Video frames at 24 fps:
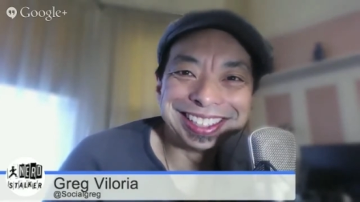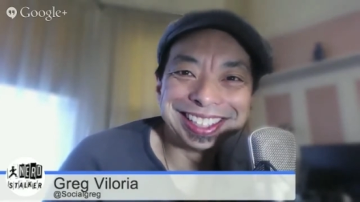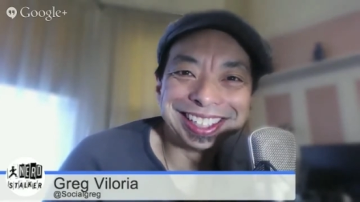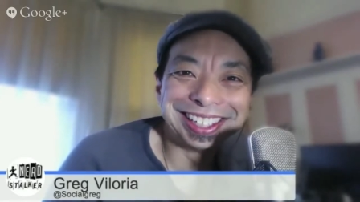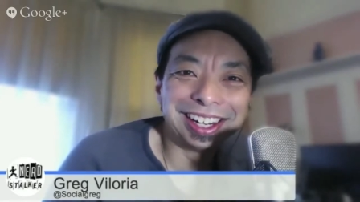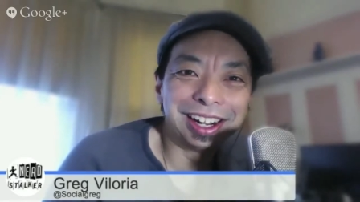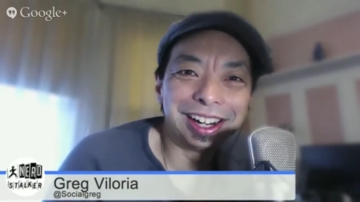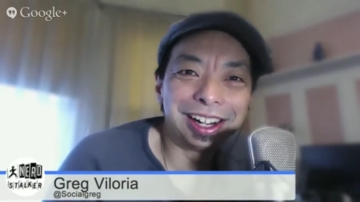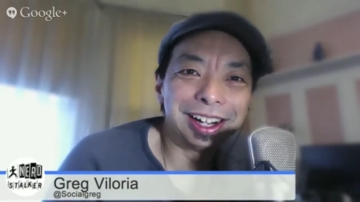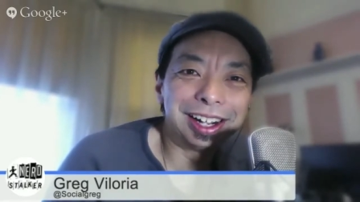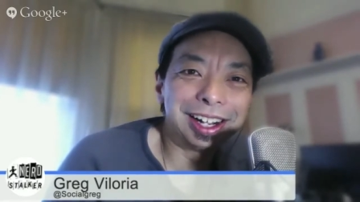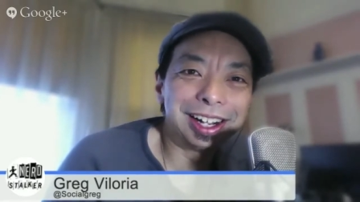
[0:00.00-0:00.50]
said,
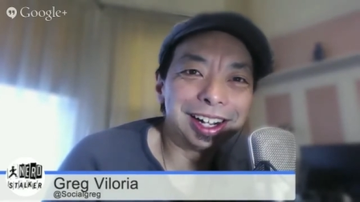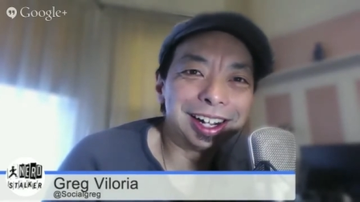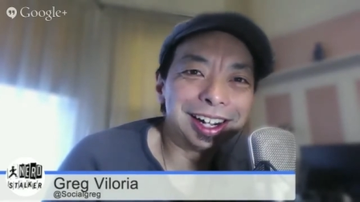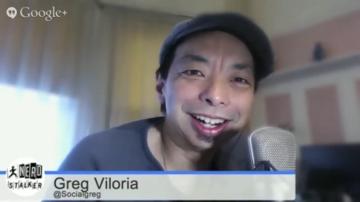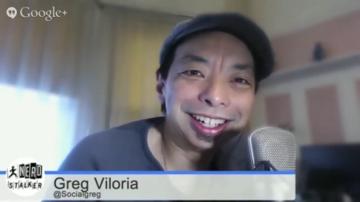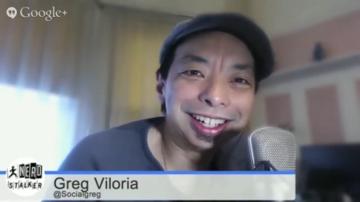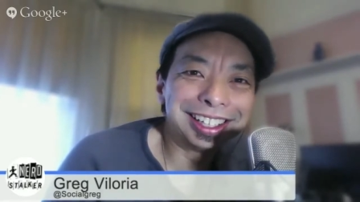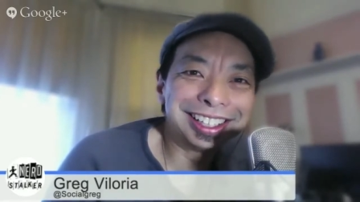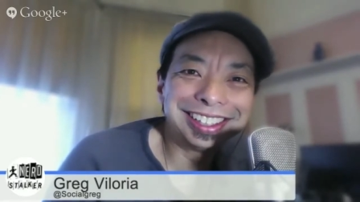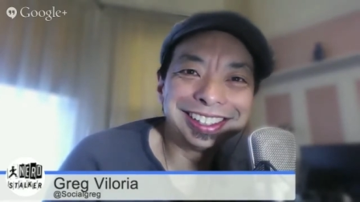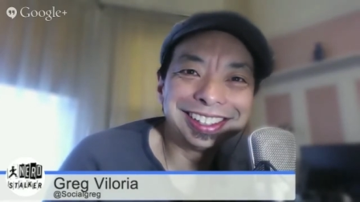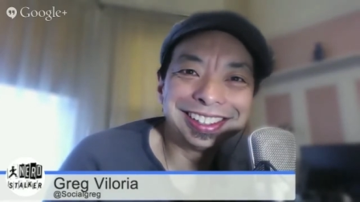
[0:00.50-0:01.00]

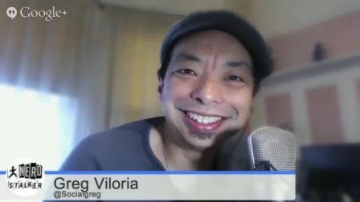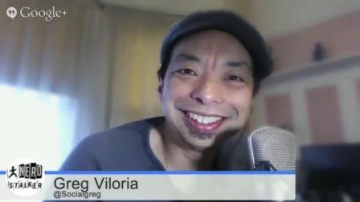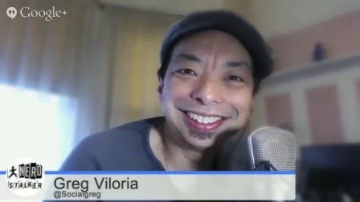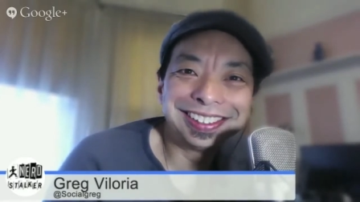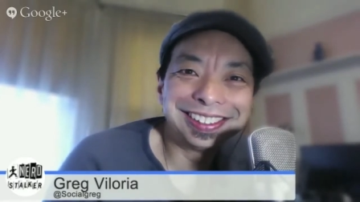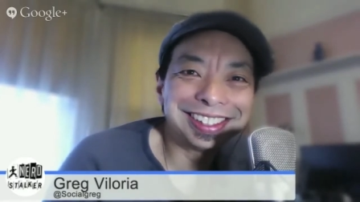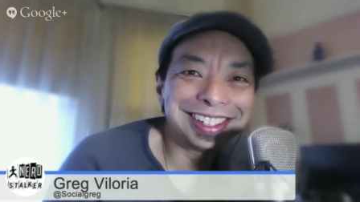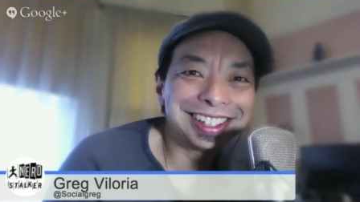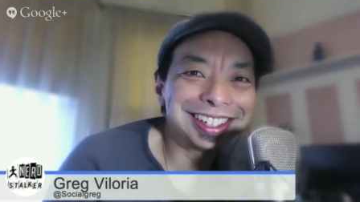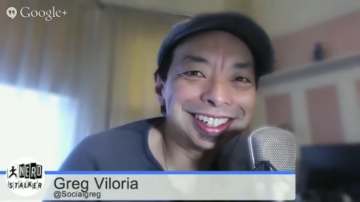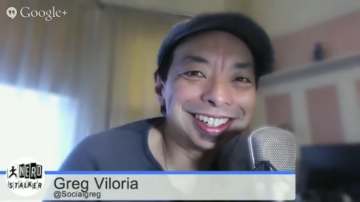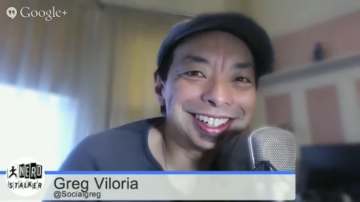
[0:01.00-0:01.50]
"Oh, you
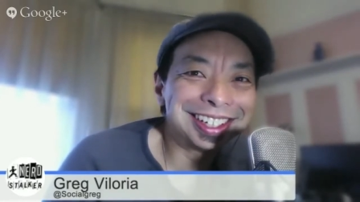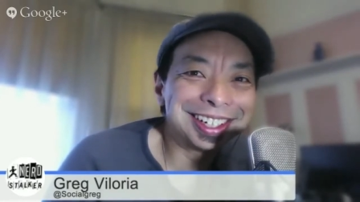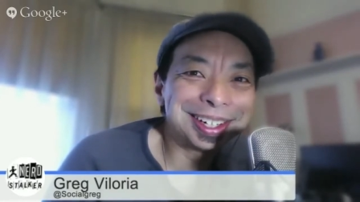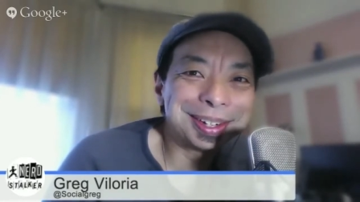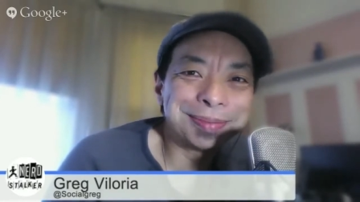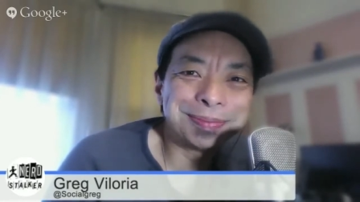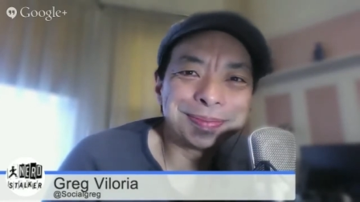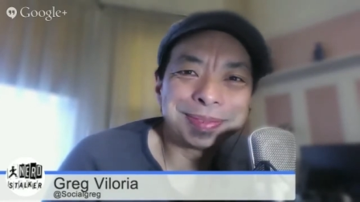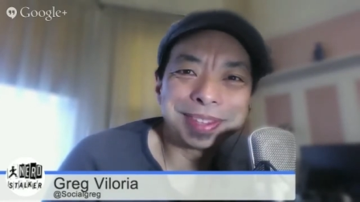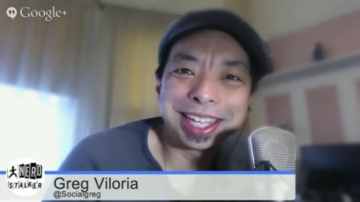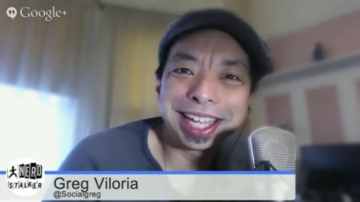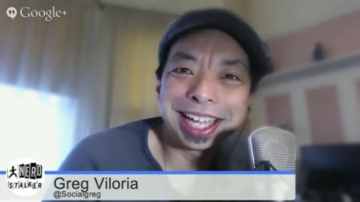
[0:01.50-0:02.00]
know,
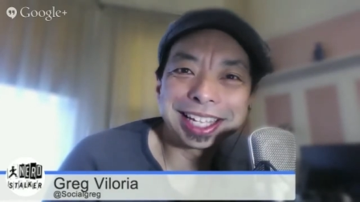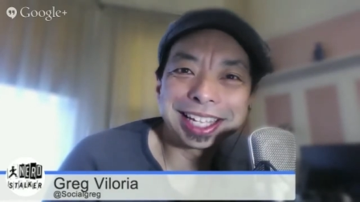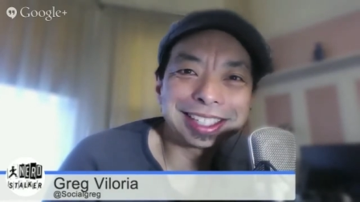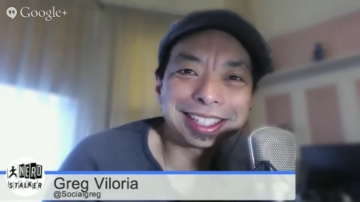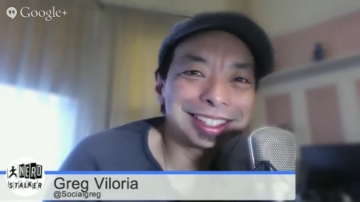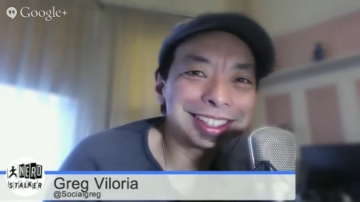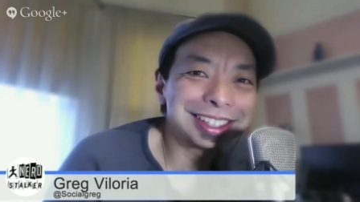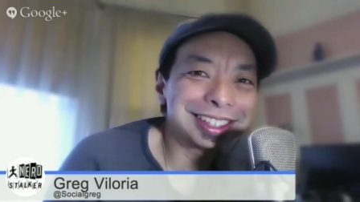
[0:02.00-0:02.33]
um, that